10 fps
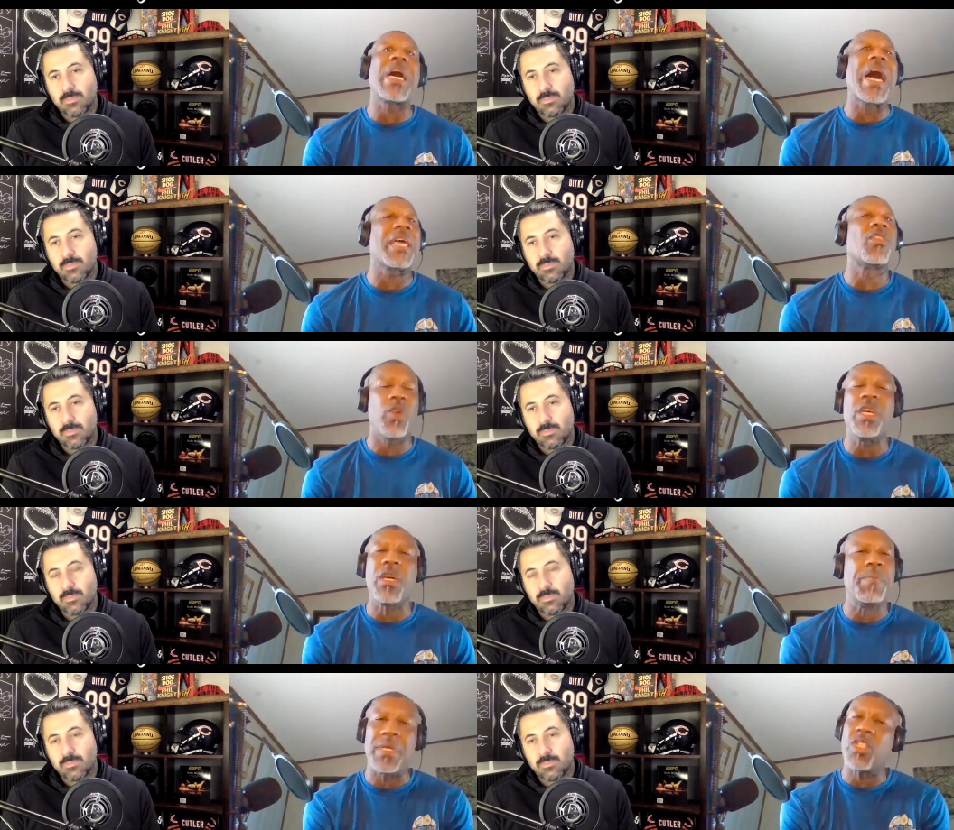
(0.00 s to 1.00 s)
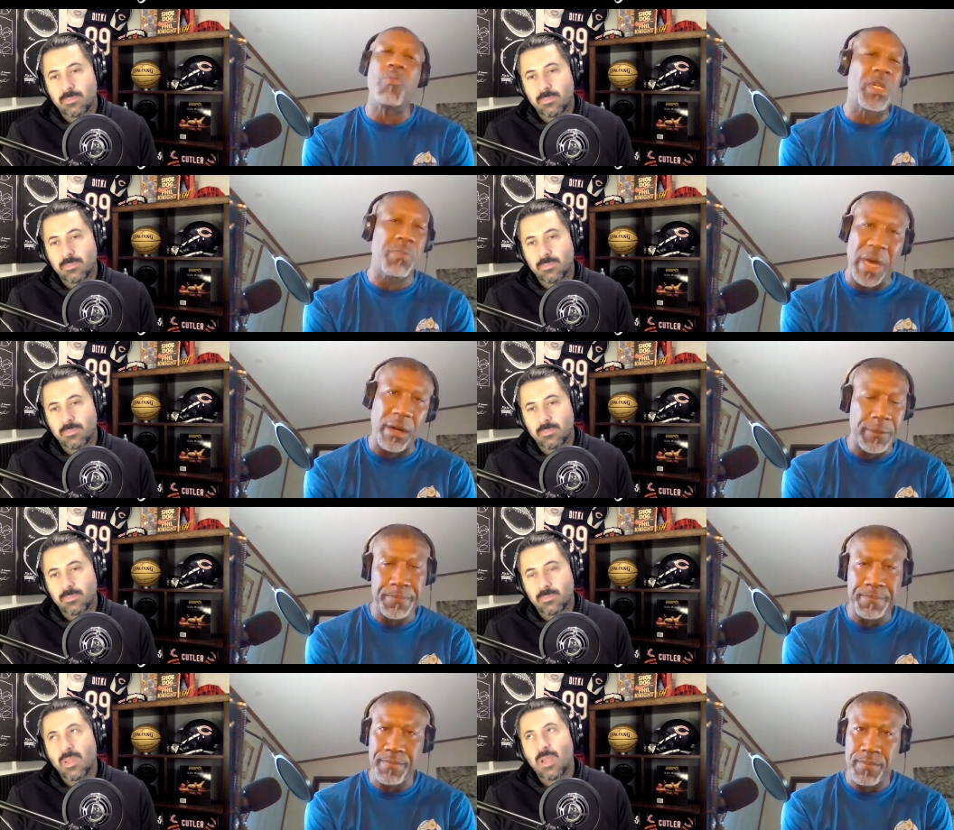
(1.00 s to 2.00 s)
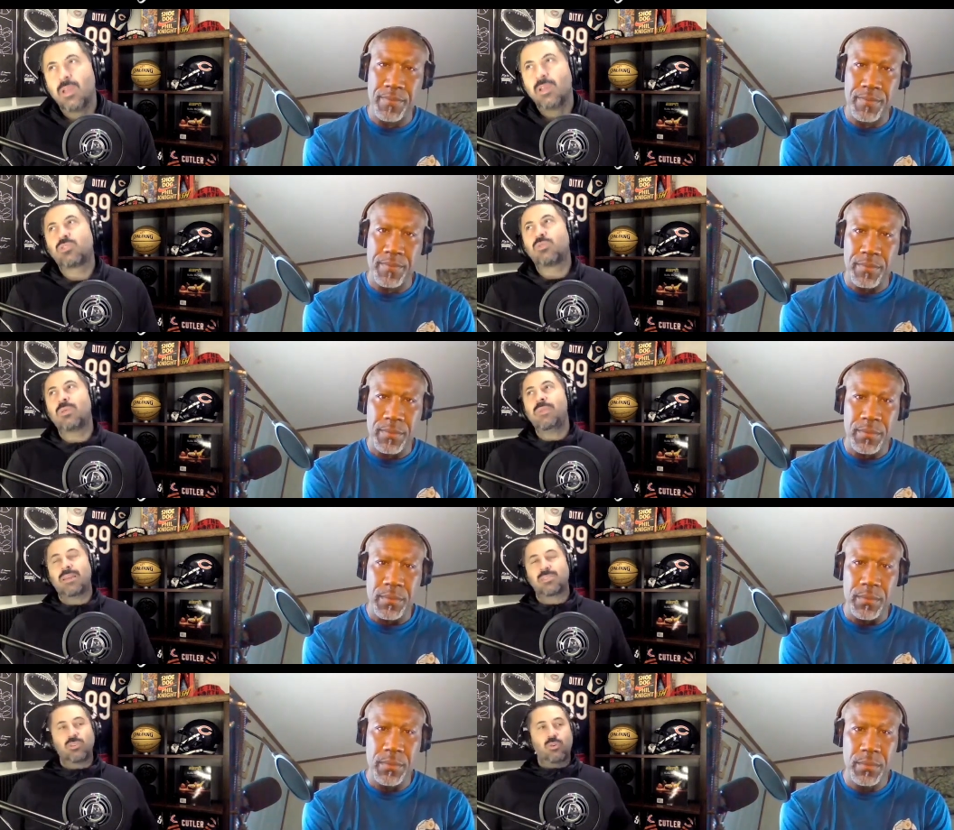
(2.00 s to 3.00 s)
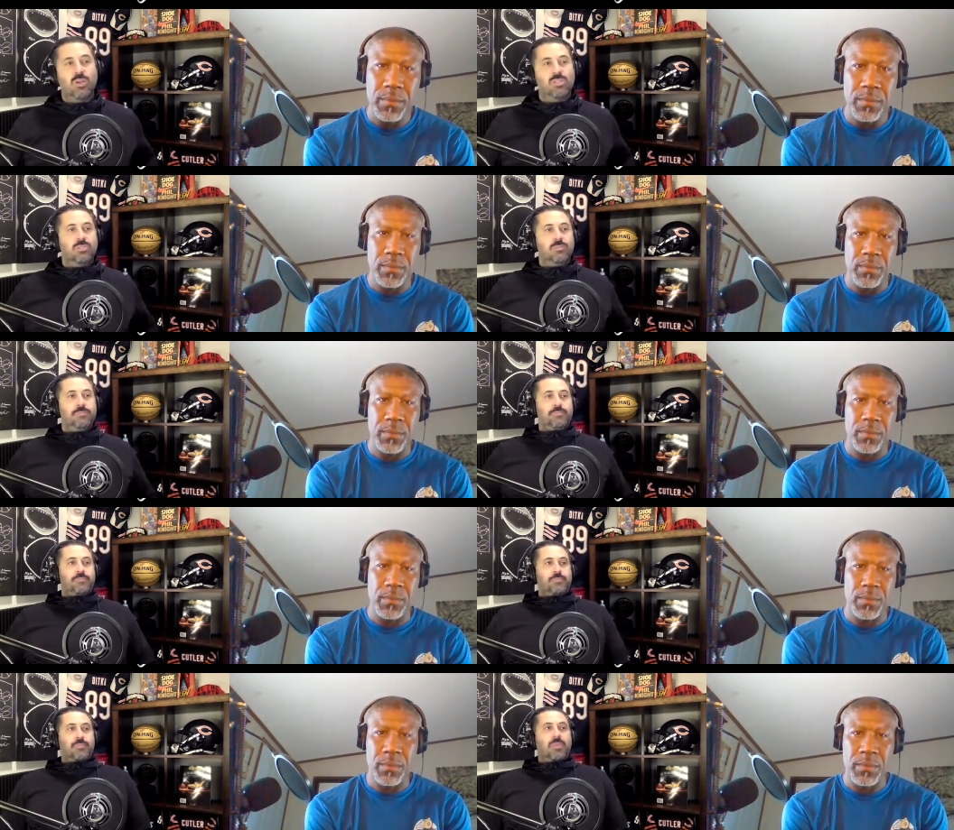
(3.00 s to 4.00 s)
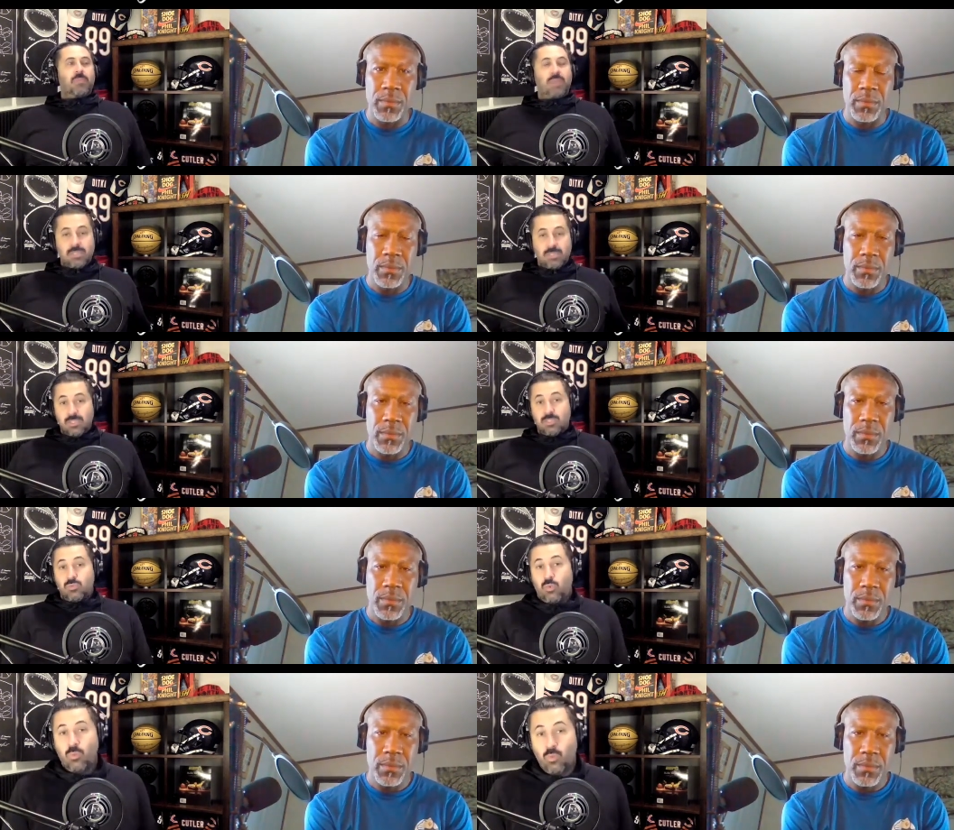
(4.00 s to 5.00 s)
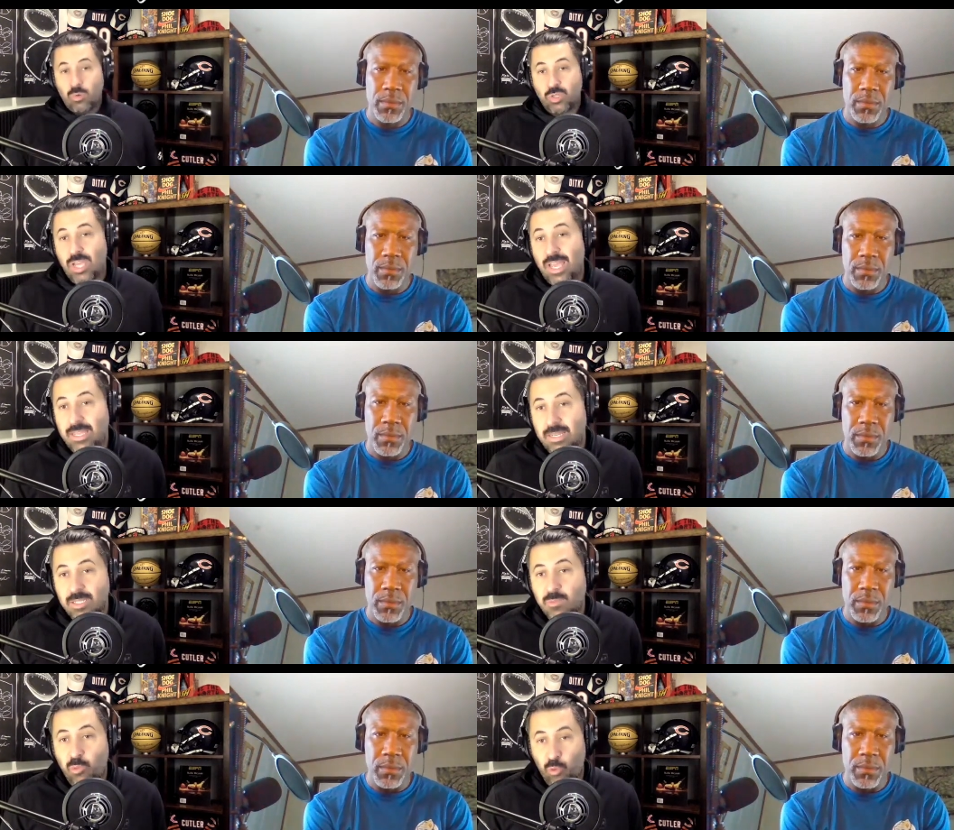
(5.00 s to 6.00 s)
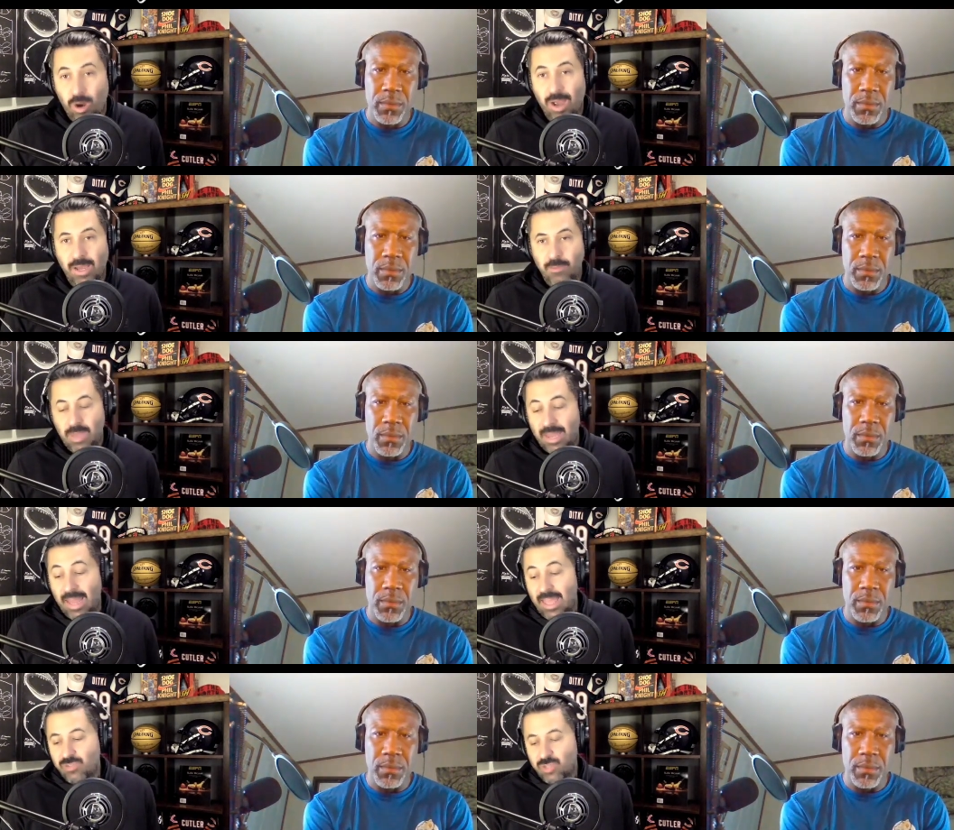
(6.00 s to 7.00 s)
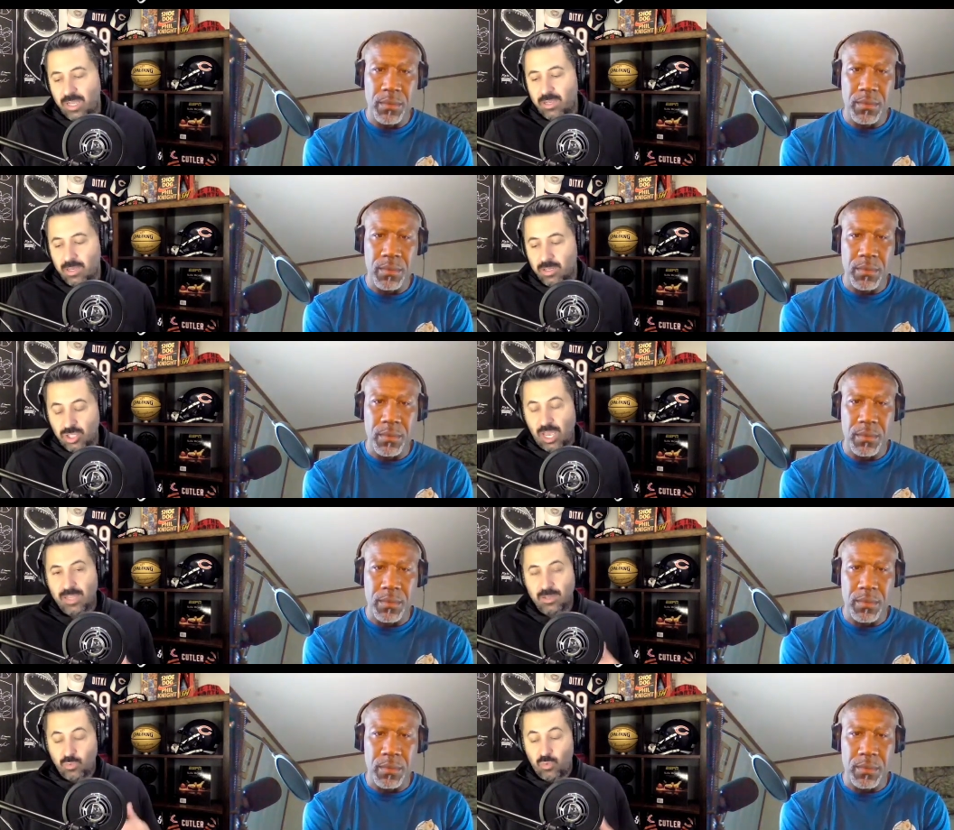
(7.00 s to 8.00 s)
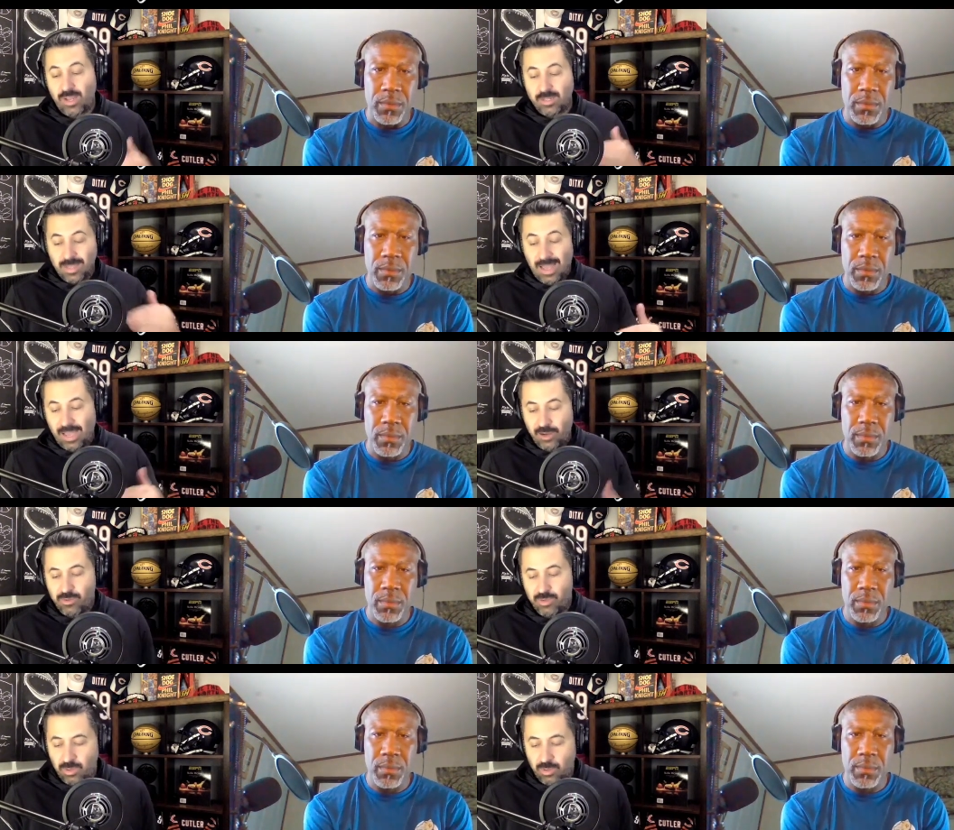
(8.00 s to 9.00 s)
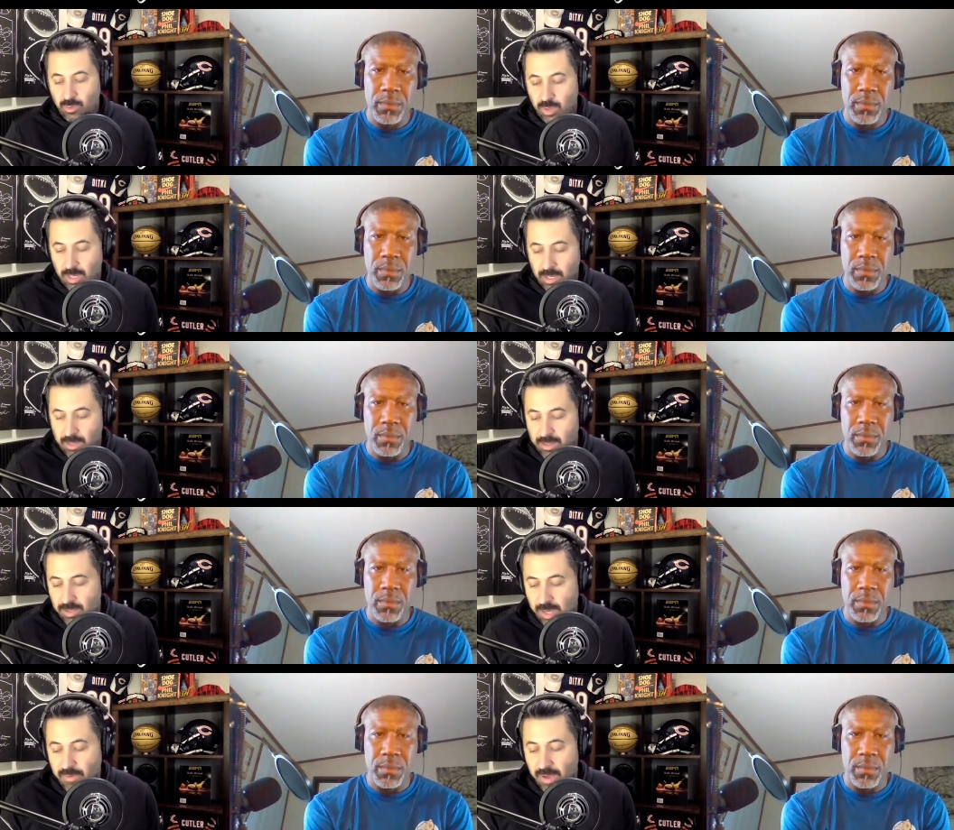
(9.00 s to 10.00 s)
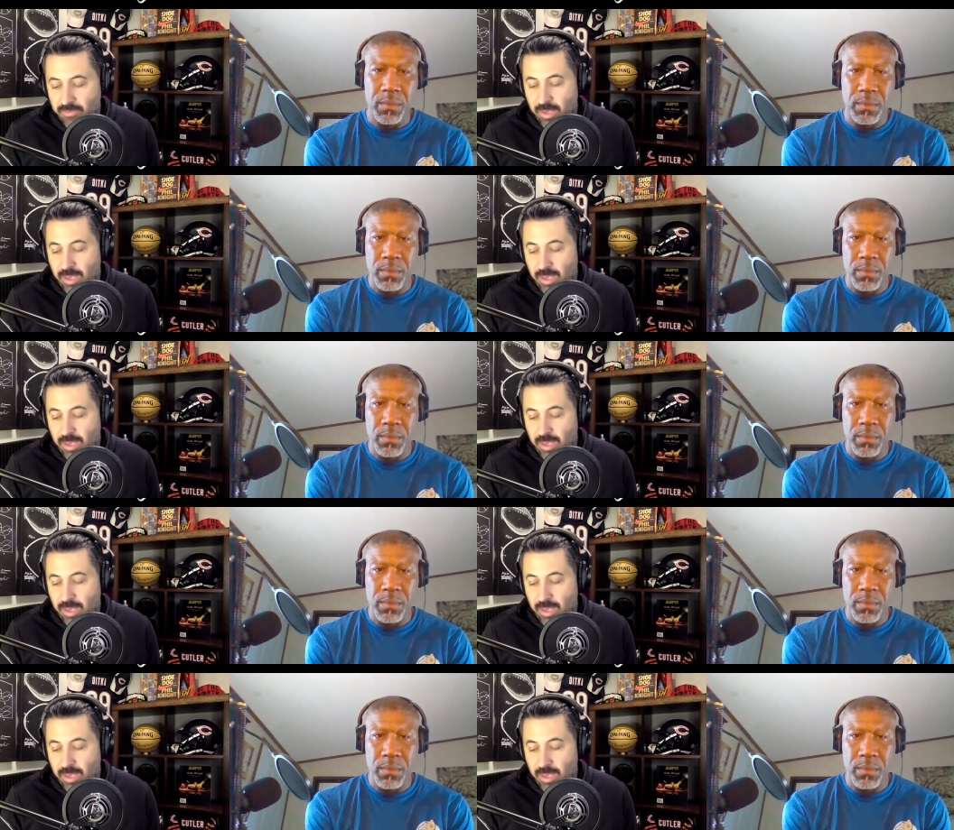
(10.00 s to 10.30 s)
Speaker 1: I thought he could have been so much better. So let me ask you a question. Because Shaq in his prime, and I have Shaq, Shaq ranked higher than you uh, in the top five.